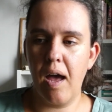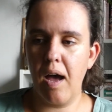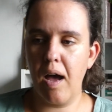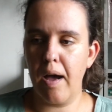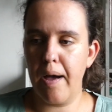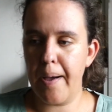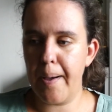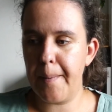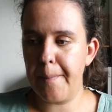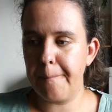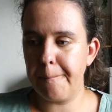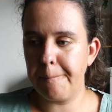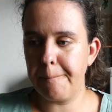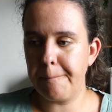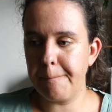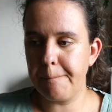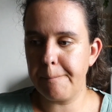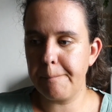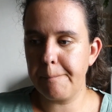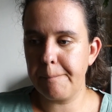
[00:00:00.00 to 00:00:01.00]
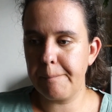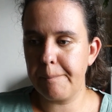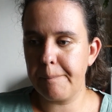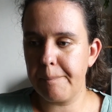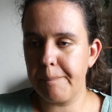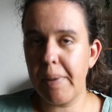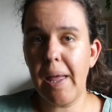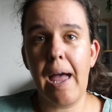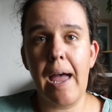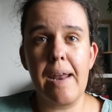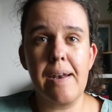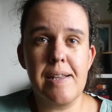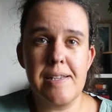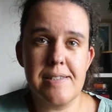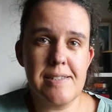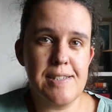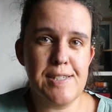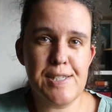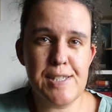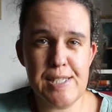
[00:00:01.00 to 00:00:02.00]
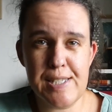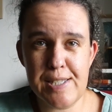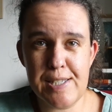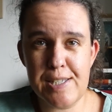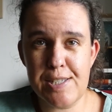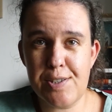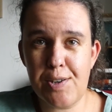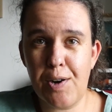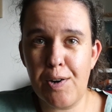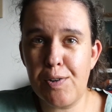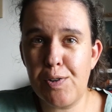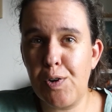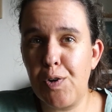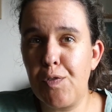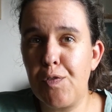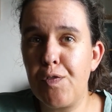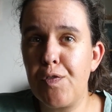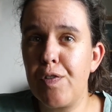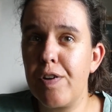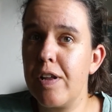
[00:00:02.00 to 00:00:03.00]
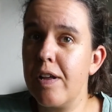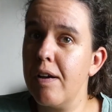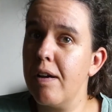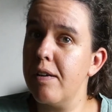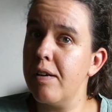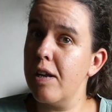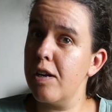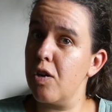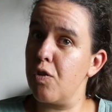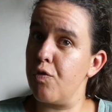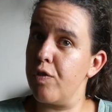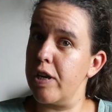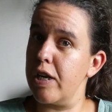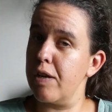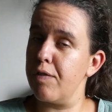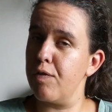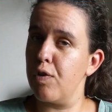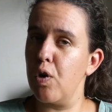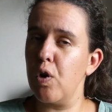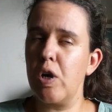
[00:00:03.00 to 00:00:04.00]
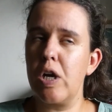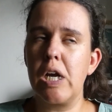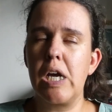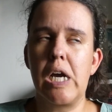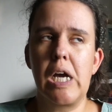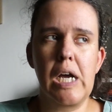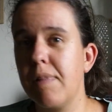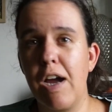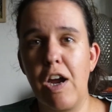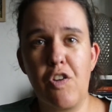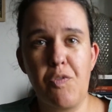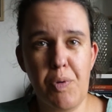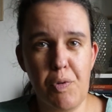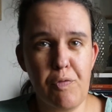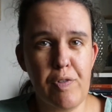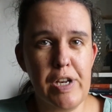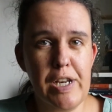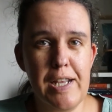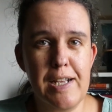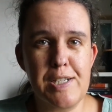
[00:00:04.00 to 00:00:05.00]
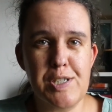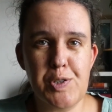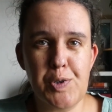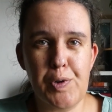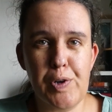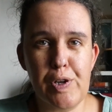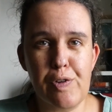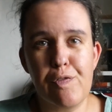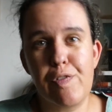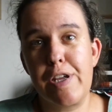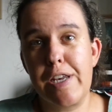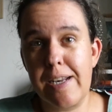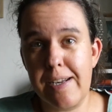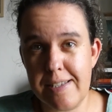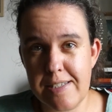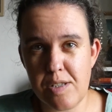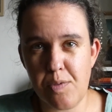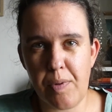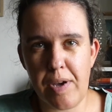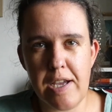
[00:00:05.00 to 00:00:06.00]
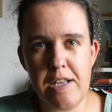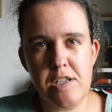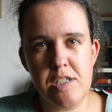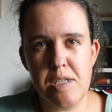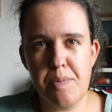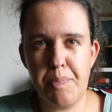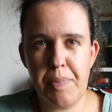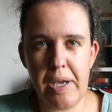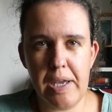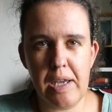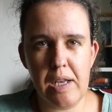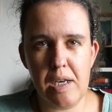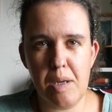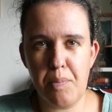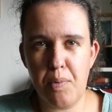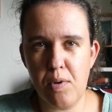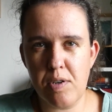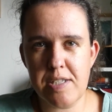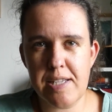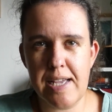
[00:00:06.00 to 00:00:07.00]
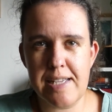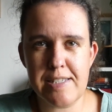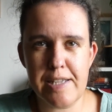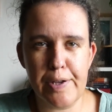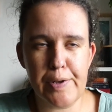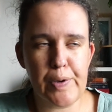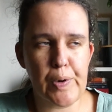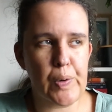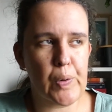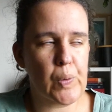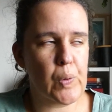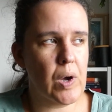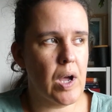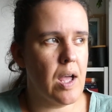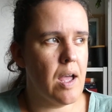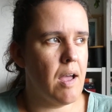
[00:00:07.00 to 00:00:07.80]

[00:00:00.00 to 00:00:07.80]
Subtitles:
And this is the start of another reading vlog. I've been really enjoying reading this way, just picking the books as I go.